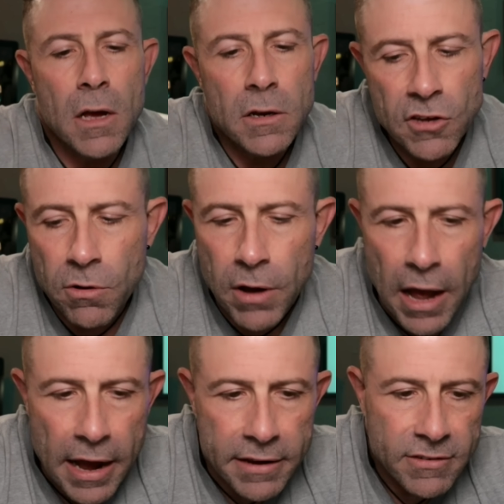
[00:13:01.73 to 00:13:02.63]
So
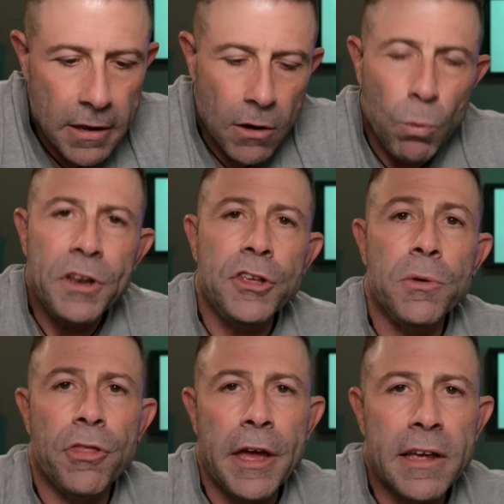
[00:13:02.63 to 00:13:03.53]
guys, what do you
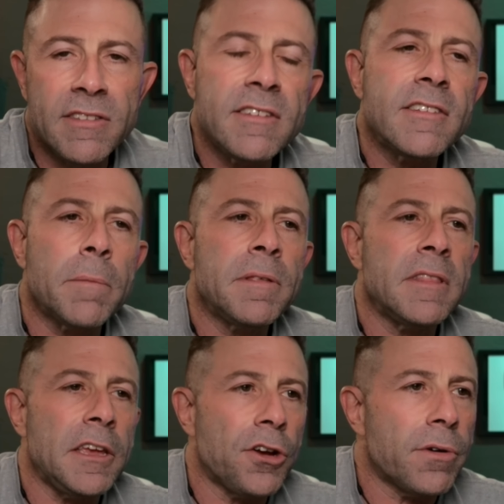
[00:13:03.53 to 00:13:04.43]
think? Is this something
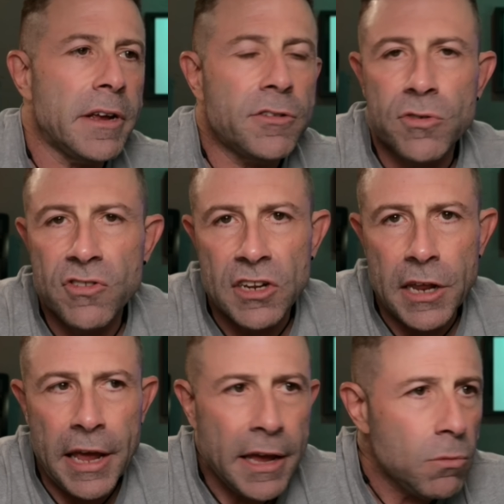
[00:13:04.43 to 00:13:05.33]
that you're interested
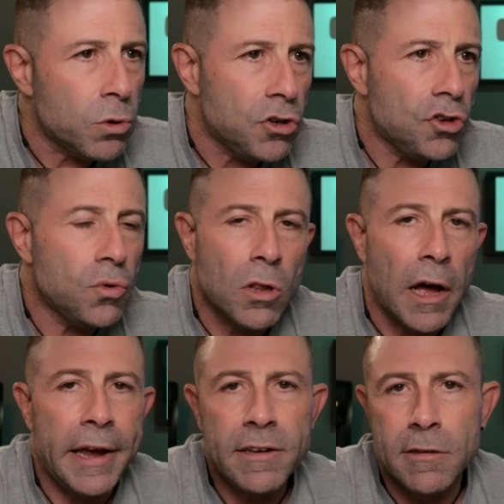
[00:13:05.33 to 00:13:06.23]
in? Would you
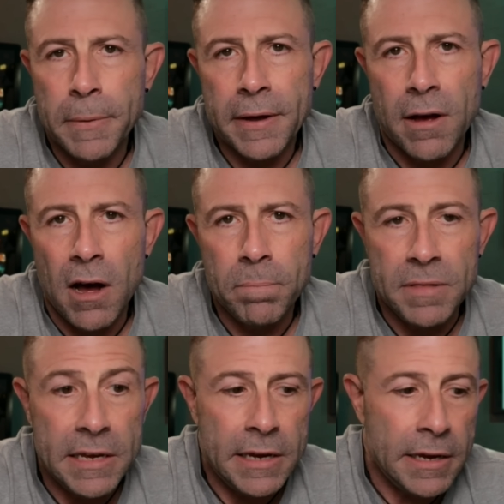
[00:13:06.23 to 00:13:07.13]
like to pick up
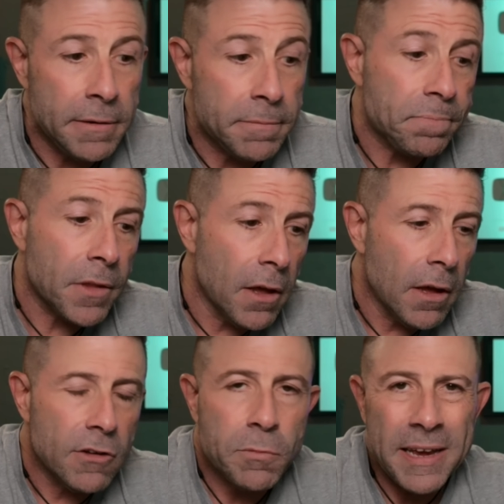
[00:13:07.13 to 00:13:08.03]
the
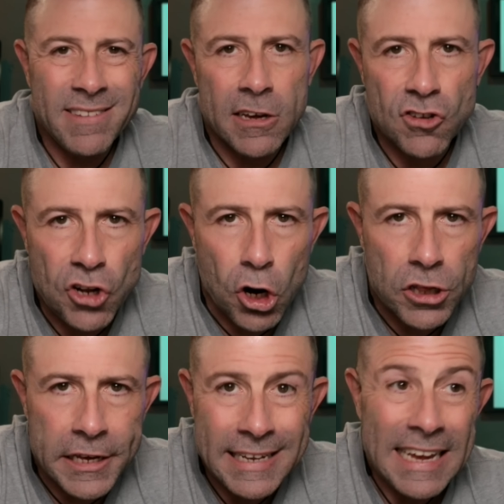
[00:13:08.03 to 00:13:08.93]
SpaceX Starlink